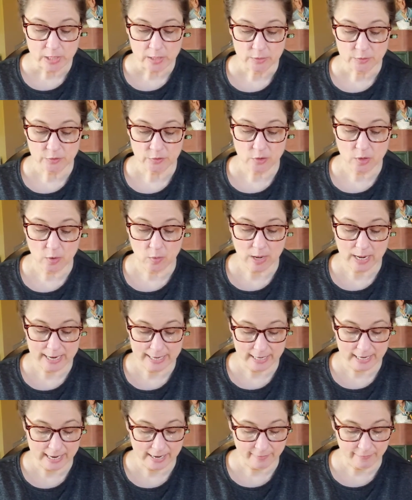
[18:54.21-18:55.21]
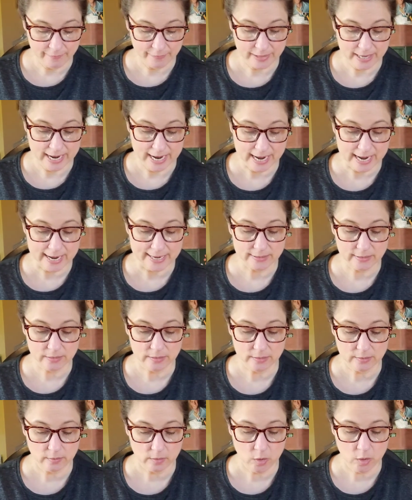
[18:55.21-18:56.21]
so I have that
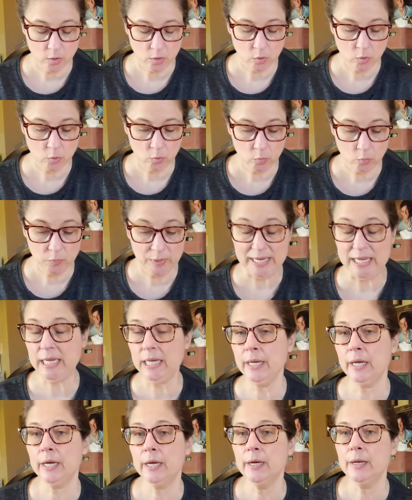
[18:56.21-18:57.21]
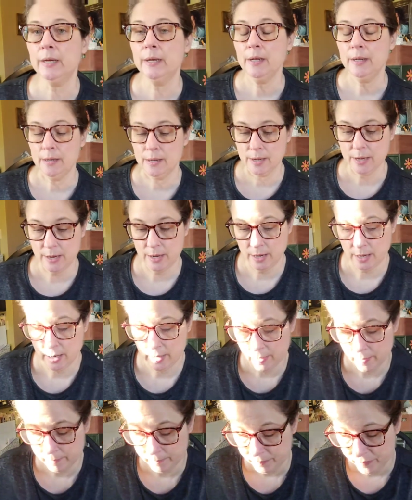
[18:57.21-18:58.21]
whole week
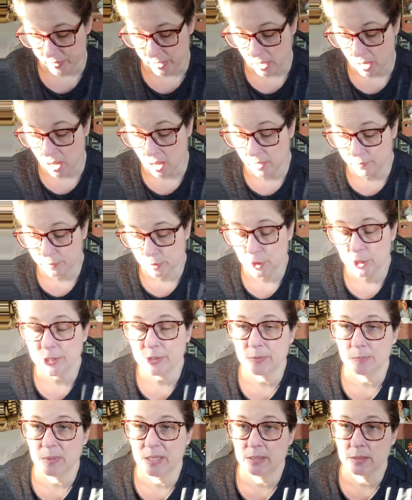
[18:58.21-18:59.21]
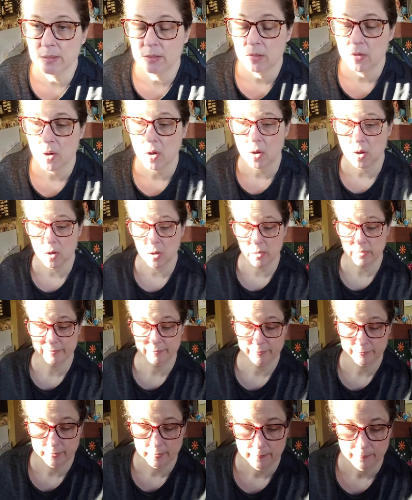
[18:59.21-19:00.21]
of Christmas
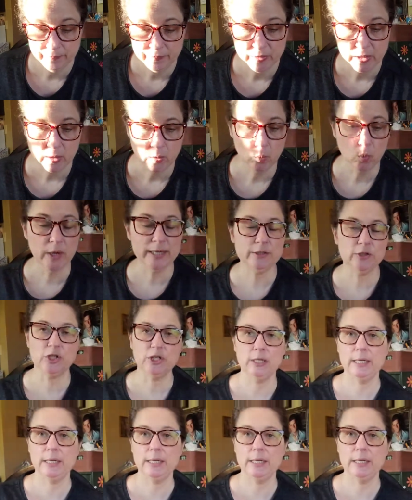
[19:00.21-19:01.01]
off, which